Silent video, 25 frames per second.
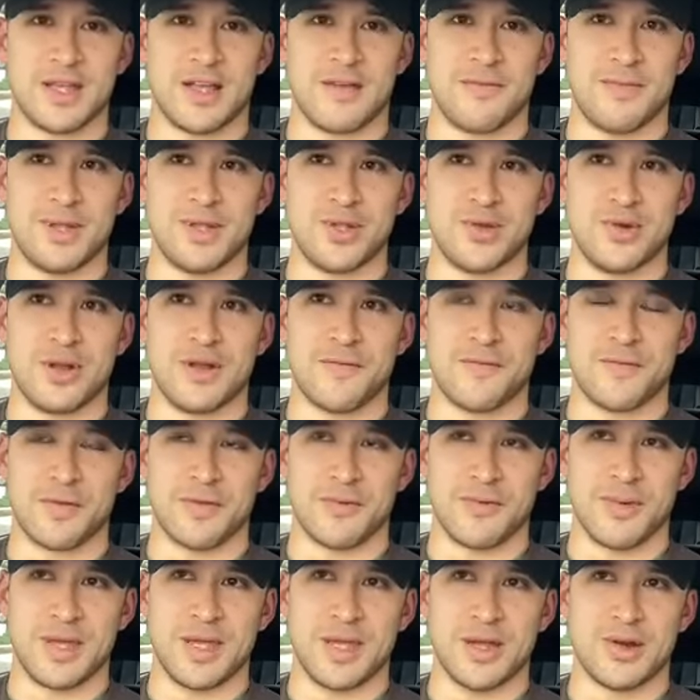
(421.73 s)
I've been doing it for
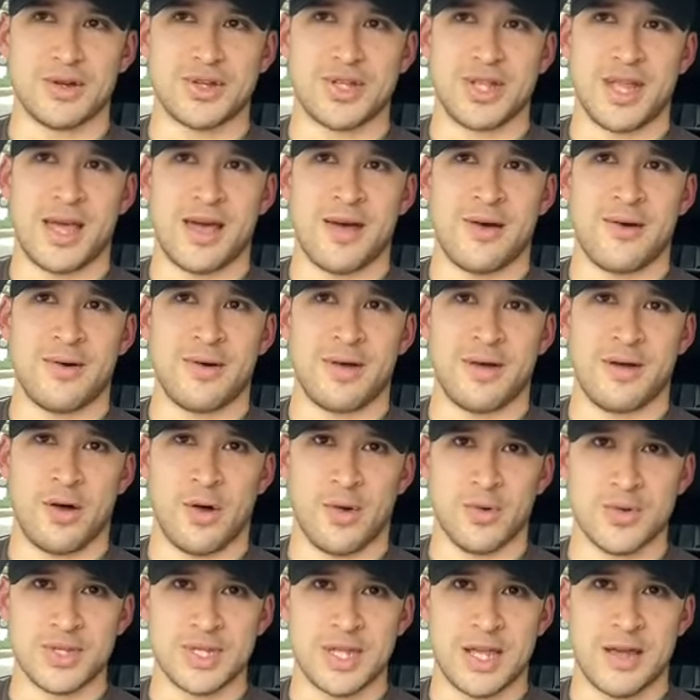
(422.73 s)
3 years now,
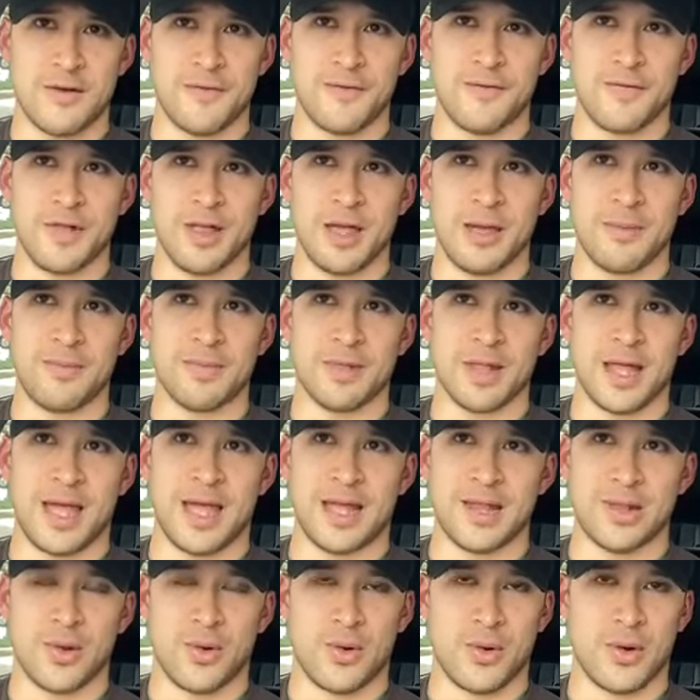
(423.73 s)
wholesale, flip,
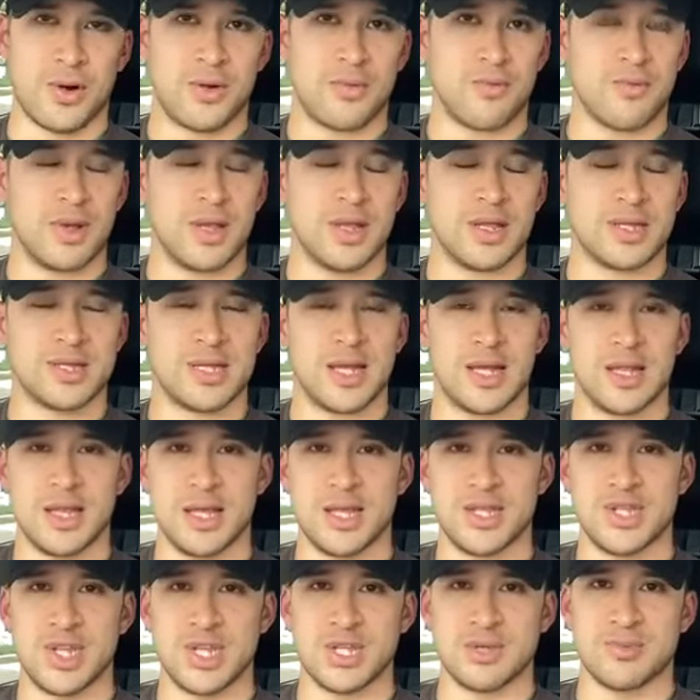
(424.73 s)
landlord, real estate
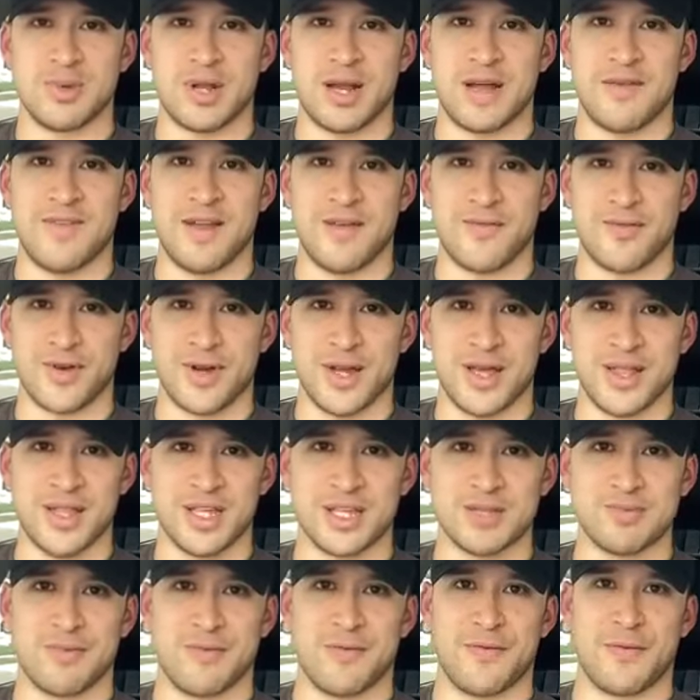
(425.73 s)
listings, but I've never done
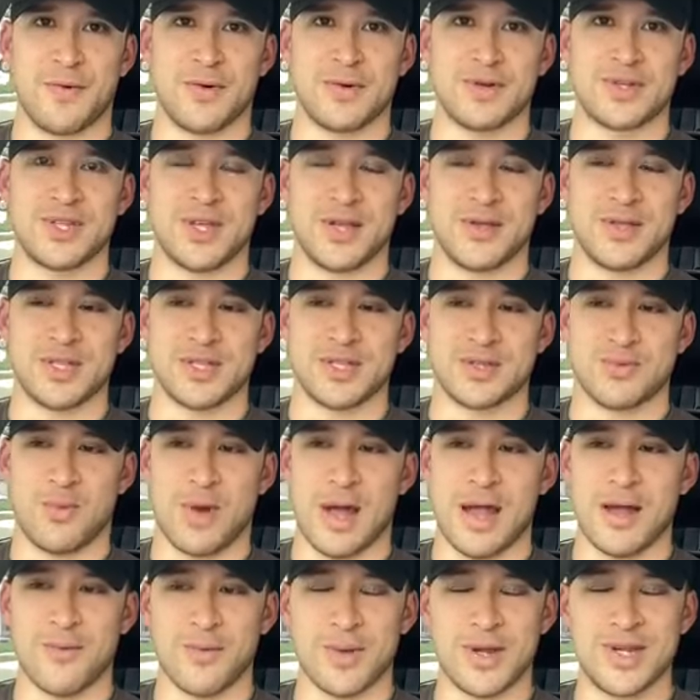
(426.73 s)
this before. So this is
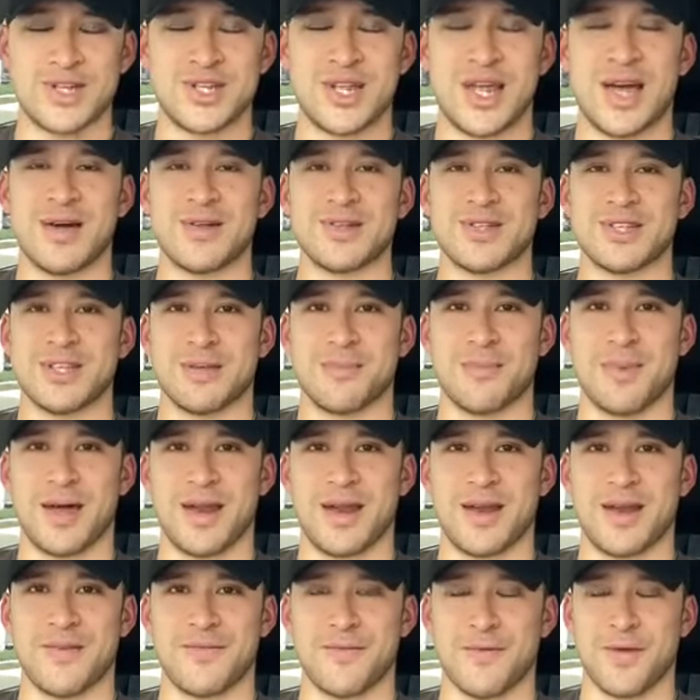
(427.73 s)
why I reached out to
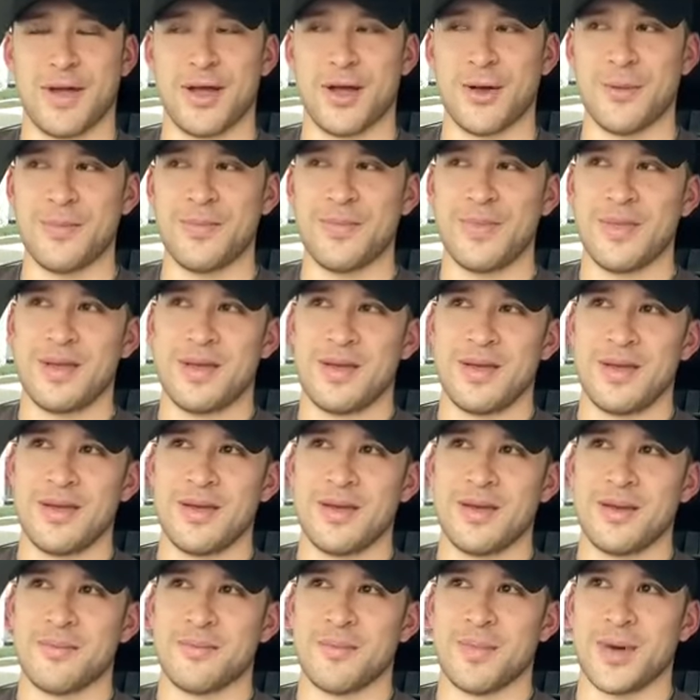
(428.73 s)
somebody for help.
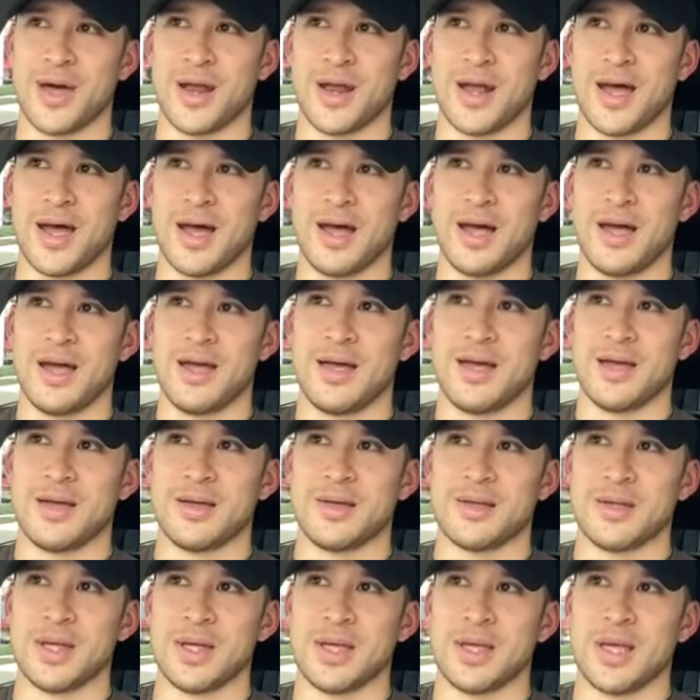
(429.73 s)
But
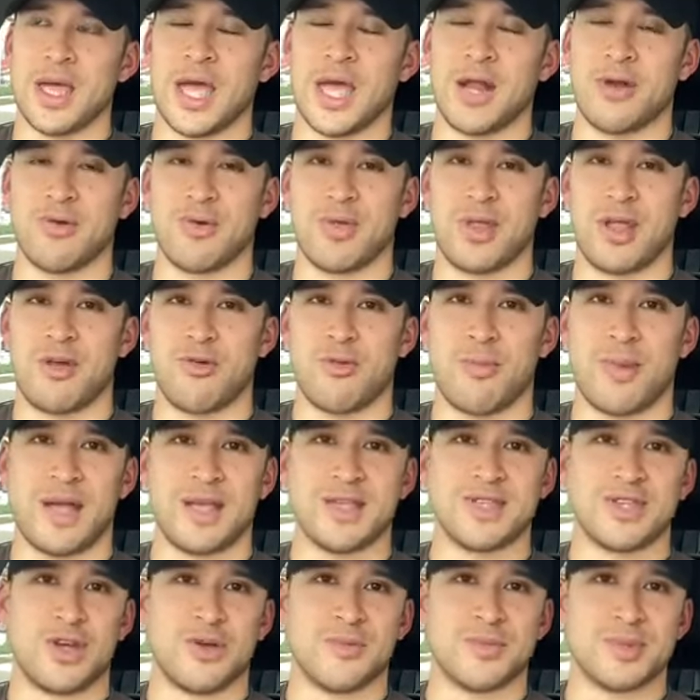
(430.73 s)
Henry with Henry
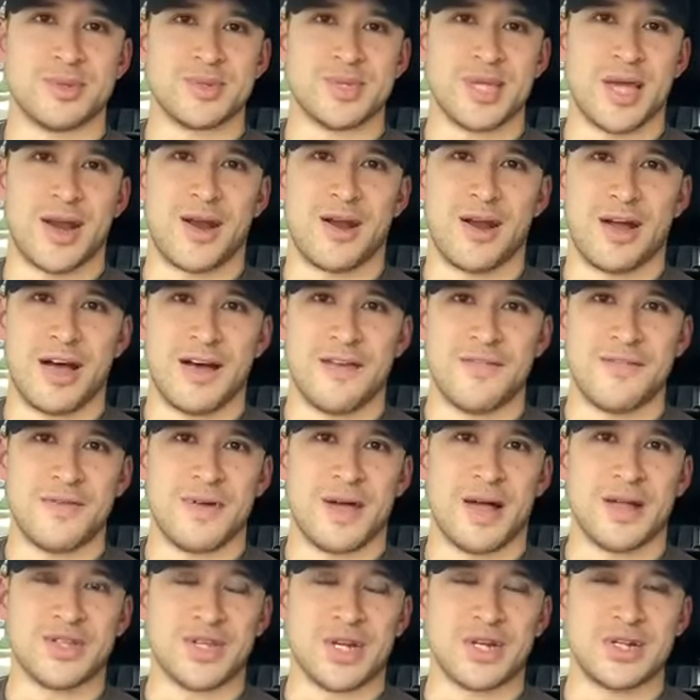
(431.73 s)
Buys Homes, I'm signing off.
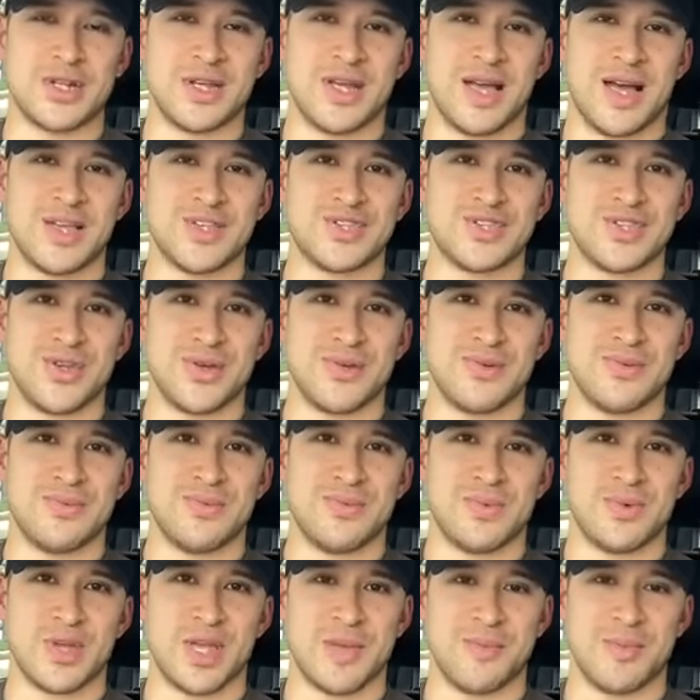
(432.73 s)
I'll talk to you guys soon.
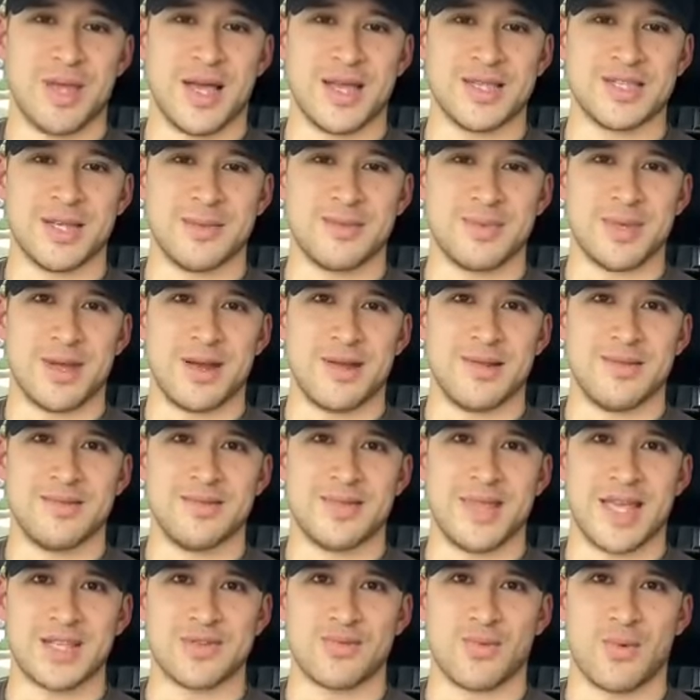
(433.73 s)
Keep you guys updated.
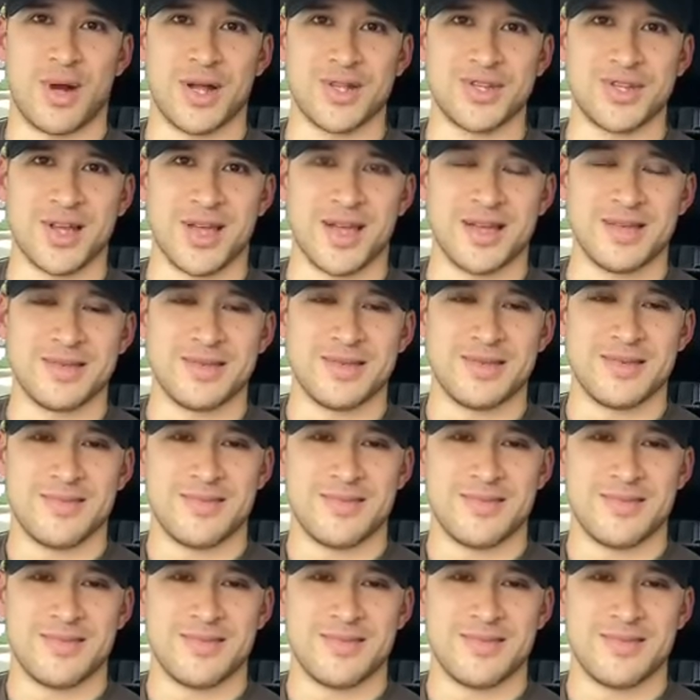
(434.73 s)
Thanks for watching, guys.